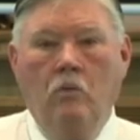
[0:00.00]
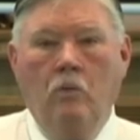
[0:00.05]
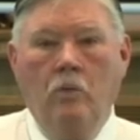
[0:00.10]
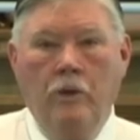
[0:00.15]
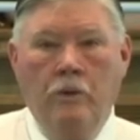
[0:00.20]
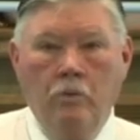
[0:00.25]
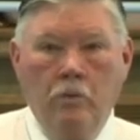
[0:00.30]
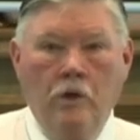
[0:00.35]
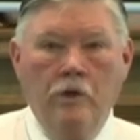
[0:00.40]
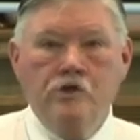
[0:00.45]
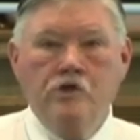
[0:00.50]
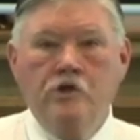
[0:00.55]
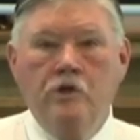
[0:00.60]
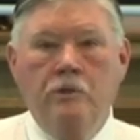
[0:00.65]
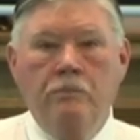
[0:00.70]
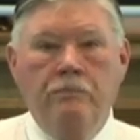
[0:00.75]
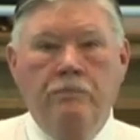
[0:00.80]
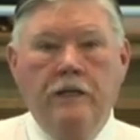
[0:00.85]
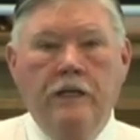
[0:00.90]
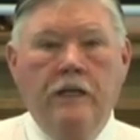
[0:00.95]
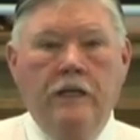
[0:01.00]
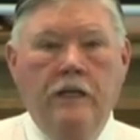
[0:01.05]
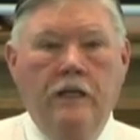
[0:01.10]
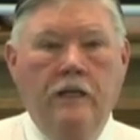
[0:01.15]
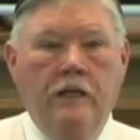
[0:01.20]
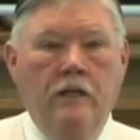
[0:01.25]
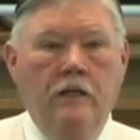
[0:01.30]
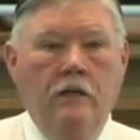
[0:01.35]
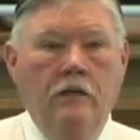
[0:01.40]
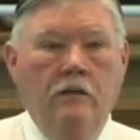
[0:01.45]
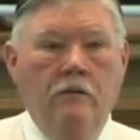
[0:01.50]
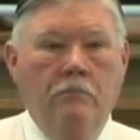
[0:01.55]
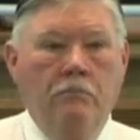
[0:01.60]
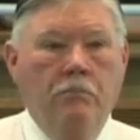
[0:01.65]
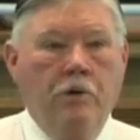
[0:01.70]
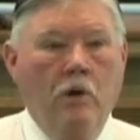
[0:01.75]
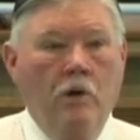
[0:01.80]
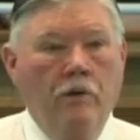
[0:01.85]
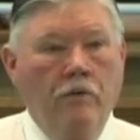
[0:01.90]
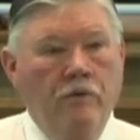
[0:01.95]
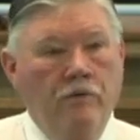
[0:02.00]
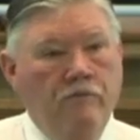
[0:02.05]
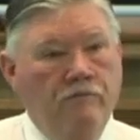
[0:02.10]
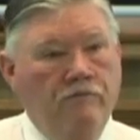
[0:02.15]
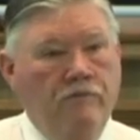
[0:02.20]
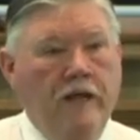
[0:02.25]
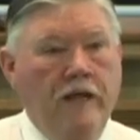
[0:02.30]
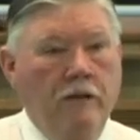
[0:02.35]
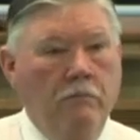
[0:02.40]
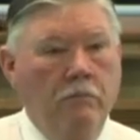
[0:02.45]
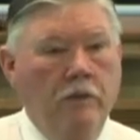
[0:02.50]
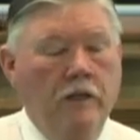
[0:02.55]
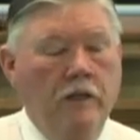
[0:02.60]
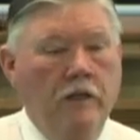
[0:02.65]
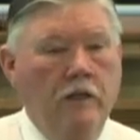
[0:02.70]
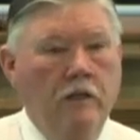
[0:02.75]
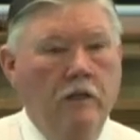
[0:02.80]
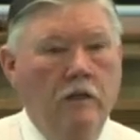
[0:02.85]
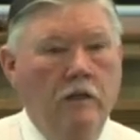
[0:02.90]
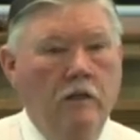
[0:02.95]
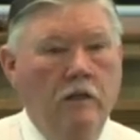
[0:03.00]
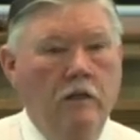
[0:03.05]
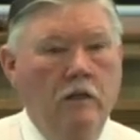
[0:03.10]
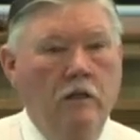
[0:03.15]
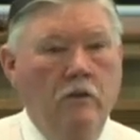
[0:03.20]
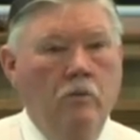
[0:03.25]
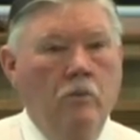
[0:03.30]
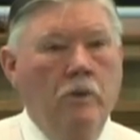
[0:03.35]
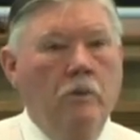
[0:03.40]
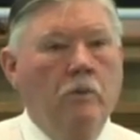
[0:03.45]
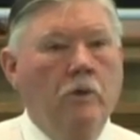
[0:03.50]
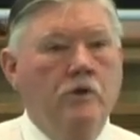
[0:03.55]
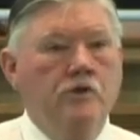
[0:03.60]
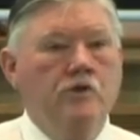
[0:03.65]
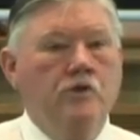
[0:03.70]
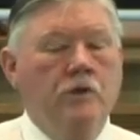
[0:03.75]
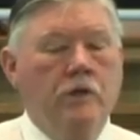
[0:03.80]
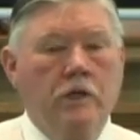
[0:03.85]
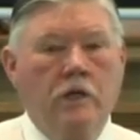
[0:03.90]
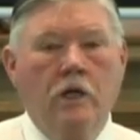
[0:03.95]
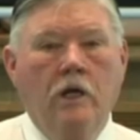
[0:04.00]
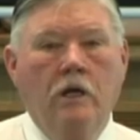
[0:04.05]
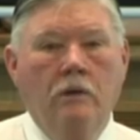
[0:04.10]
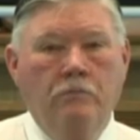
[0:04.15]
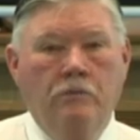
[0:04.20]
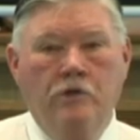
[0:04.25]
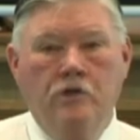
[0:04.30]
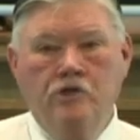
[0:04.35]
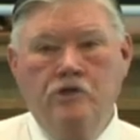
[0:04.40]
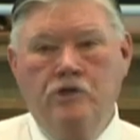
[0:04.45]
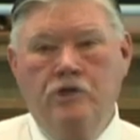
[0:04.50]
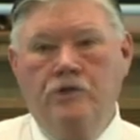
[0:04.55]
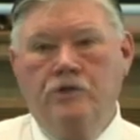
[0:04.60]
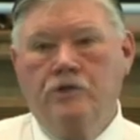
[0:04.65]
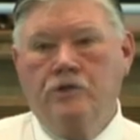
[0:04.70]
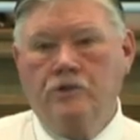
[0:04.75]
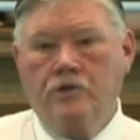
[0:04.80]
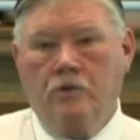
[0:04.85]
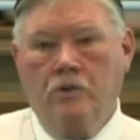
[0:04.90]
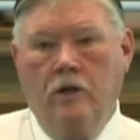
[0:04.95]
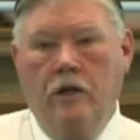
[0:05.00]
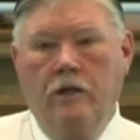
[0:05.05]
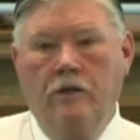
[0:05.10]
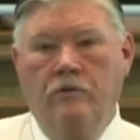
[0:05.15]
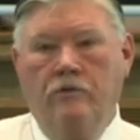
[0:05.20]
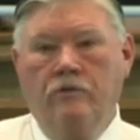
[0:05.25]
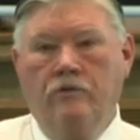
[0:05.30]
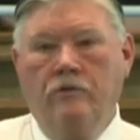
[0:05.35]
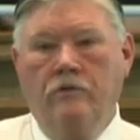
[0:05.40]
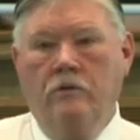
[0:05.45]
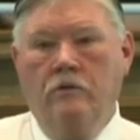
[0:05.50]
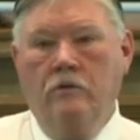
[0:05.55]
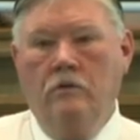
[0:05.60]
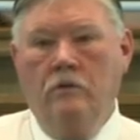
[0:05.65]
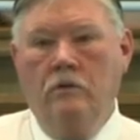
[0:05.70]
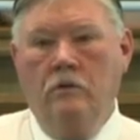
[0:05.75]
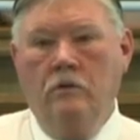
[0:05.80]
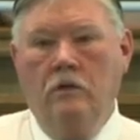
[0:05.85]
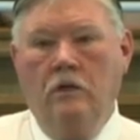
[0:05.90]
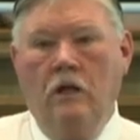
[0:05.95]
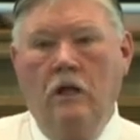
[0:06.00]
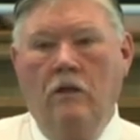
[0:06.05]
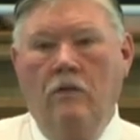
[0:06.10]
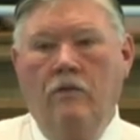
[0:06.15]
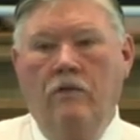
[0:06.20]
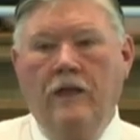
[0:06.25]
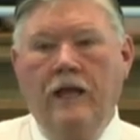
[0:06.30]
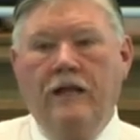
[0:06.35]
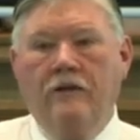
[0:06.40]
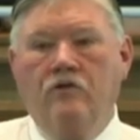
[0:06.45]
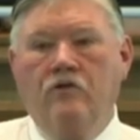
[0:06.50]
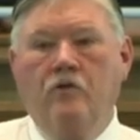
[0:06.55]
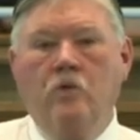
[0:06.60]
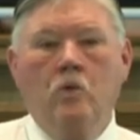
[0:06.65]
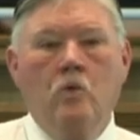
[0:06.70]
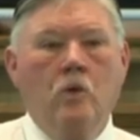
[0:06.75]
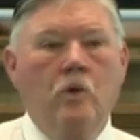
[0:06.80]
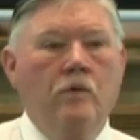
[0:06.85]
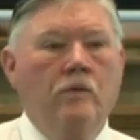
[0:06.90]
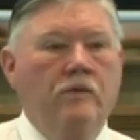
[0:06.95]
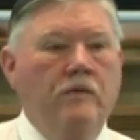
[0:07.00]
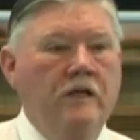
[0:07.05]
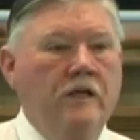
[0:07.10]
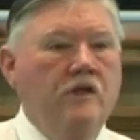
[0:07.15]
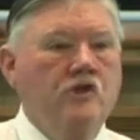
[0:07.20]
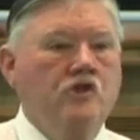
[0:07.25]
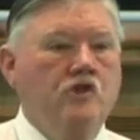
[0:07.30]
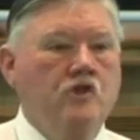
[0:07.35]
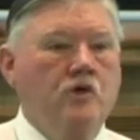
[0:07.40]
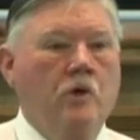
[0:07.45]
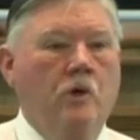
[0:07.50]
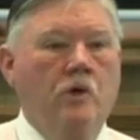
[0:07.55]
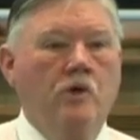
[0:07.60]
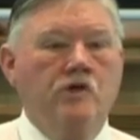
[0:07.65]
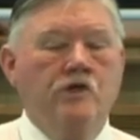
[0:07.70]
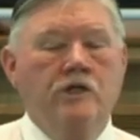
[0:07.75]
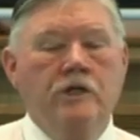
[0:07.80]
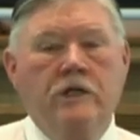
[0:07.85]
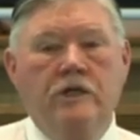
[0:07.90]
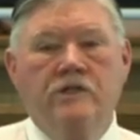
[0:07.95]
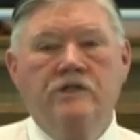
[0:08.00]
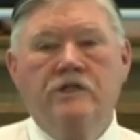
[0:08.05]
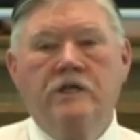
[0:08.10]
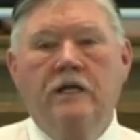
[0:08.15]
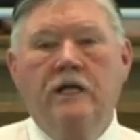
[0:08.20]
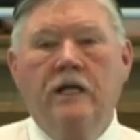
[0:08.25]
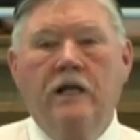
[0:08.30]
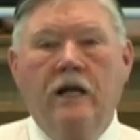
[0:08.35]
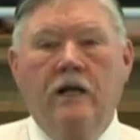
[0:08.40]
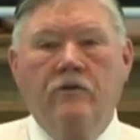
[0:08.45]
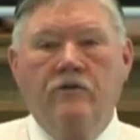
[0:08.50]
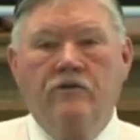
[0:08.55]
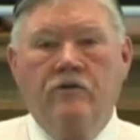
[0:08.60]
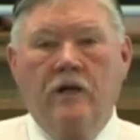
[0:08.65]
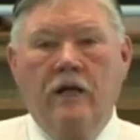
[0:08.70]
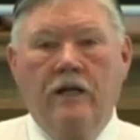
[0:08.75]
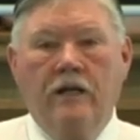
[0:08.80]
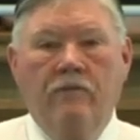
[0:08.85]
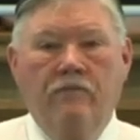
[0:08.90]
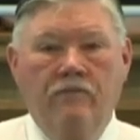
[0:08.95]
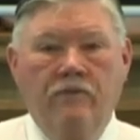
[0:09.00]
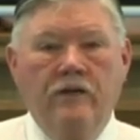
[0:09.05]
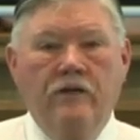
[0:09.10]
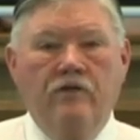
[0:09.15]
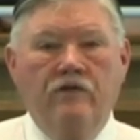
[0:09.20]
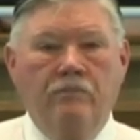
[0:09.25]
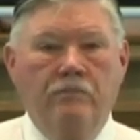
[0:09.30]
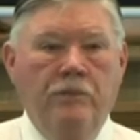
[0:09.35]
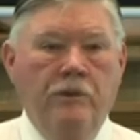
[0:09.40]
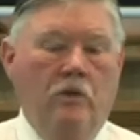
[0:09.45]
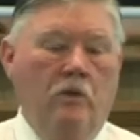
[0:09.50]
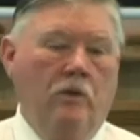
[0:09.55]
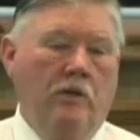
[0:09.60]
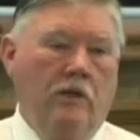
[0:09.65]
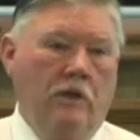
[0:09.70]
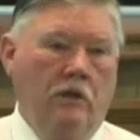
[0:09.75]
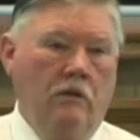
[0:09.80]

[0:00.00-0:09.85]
We want you to be part of the family. We want you to come to Jesus Christ. That's the word this church needs to get outside of this building.